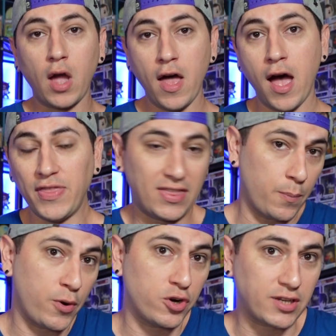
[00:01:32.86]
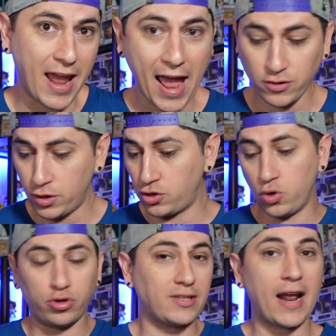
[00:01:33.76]
uh, that the person had. So this
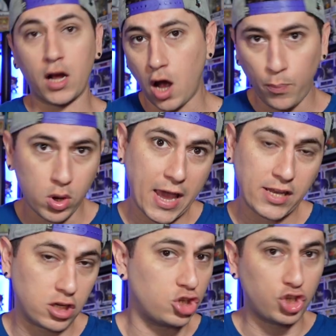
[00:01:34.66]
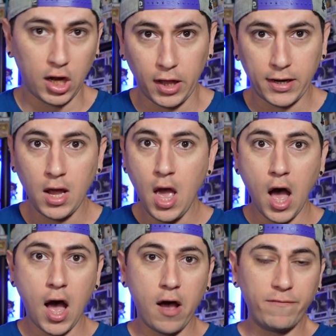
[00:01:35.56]
dude just had a couple cases chilling
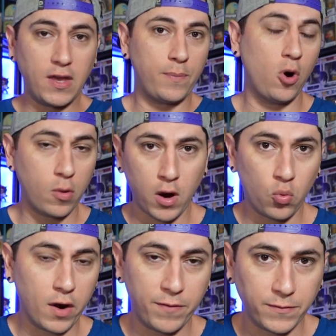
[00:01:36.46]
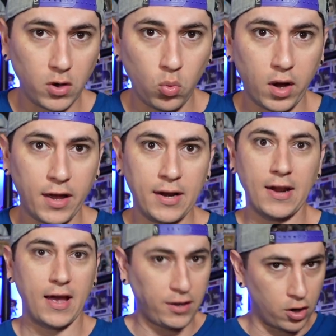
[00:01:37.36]
of the Pokemon 151,
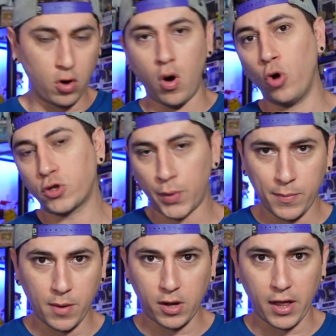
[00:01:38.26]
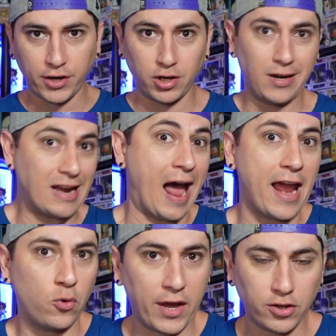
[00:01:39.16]
you know, Ultra Premium Collection
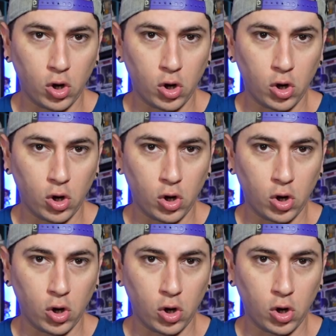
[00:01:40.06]
nine weeks